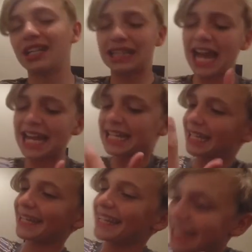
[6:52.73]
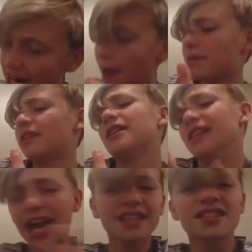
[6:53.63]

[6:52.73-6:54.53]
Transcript: Like, comment, and